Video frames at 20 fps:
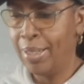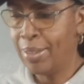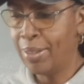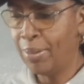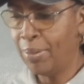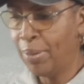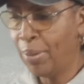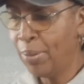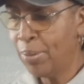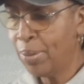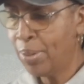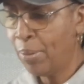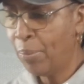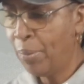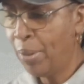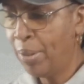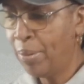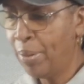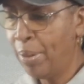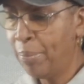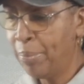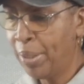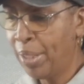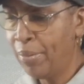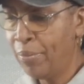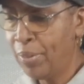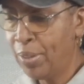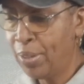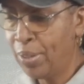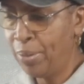So those are what I'm
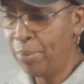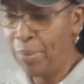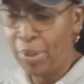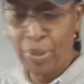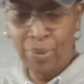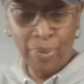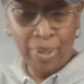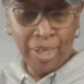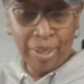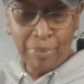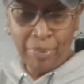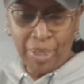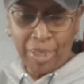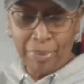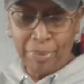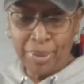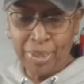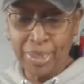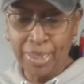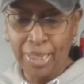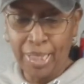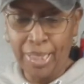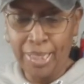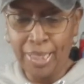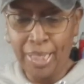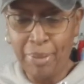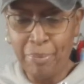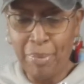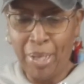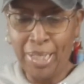giving to my grandbabies. And
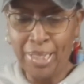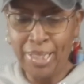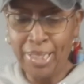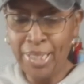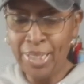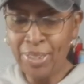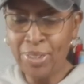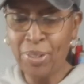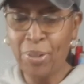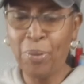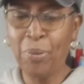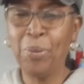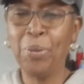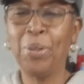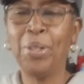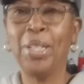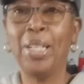then my little